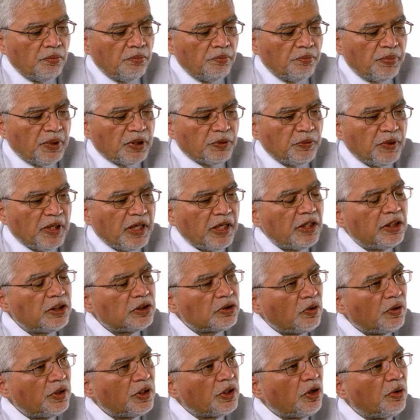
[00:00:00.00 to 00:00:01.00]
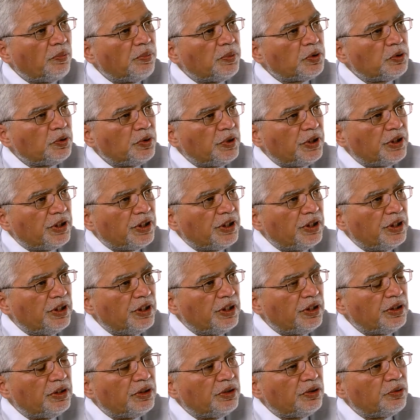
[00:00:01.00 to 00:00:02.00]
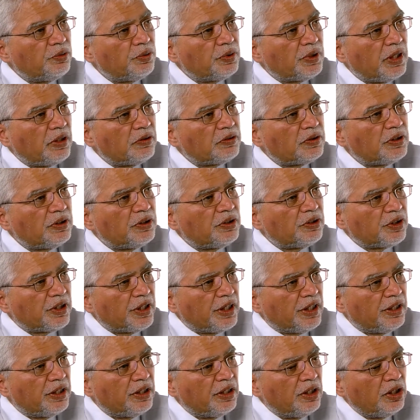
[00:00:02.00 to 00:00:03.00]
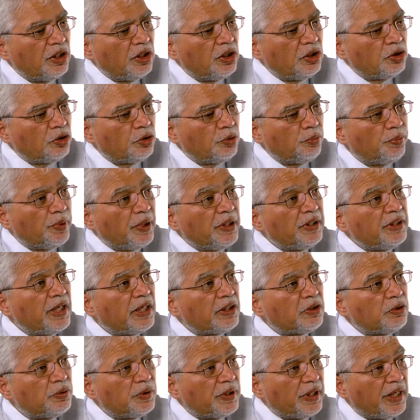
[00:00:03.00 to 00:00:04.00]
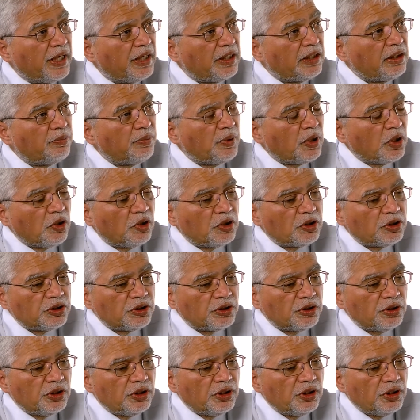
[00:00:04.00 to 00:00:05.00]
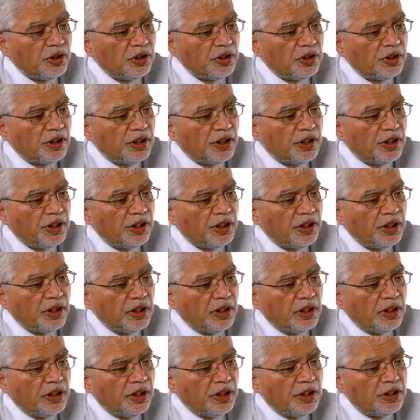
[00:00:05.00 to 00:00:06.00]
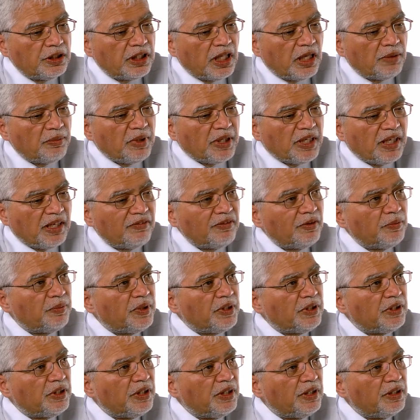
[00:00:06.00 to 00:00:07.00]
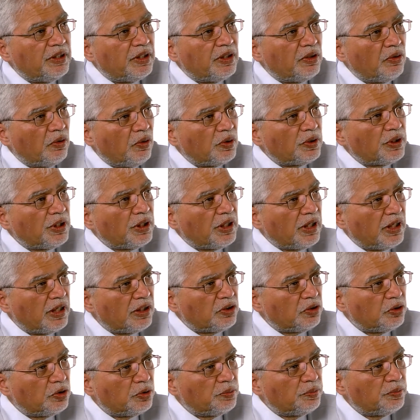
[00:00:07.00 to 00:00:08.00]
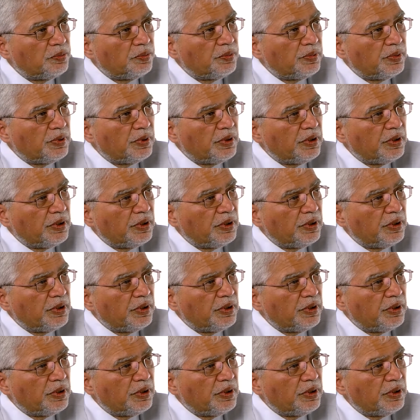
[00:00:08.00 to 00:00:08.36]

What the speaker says: But we had a historic opportunity in 2003 to bring that to the end, because the Islamic government in the north in Khartoum